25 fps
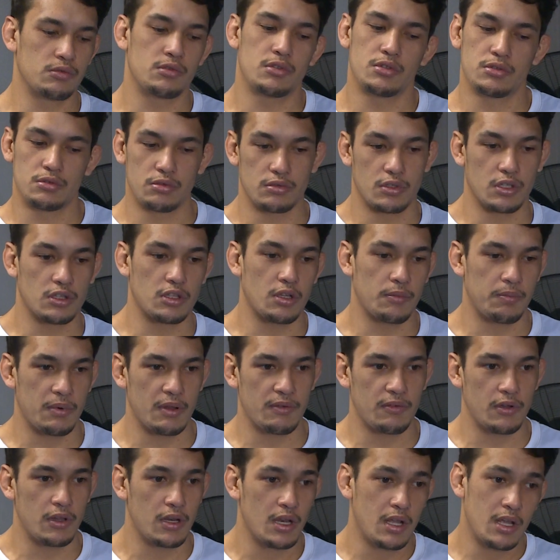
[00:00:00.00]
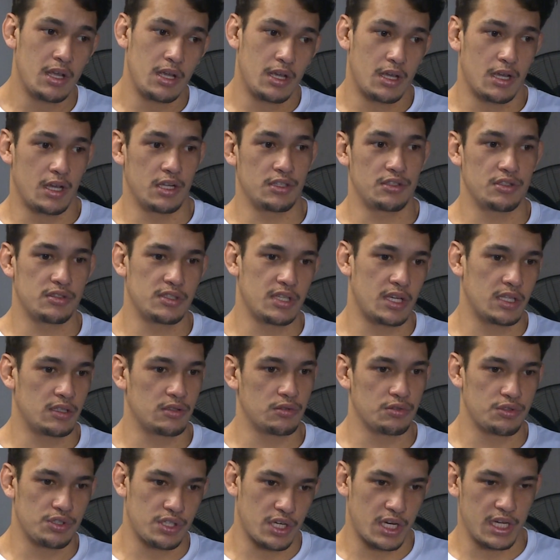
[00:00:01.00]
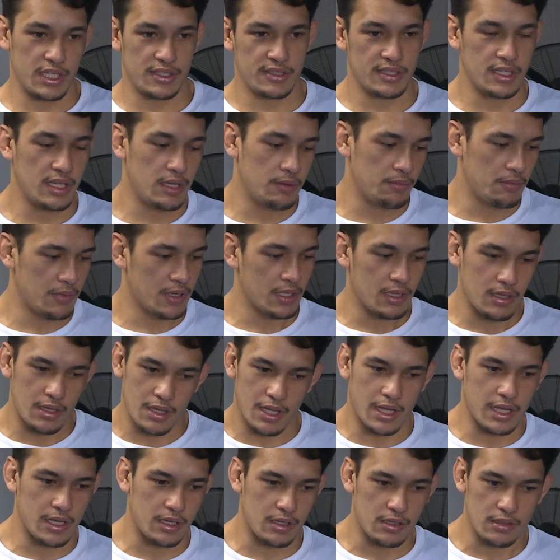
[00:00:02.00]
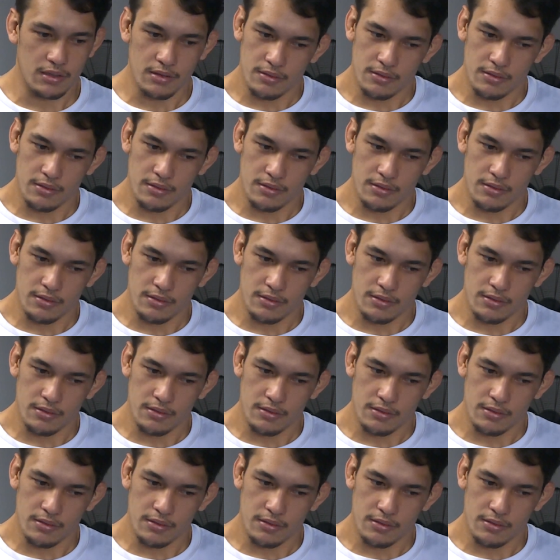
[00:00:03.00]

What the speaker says: go to the top level, I just had to chase him and like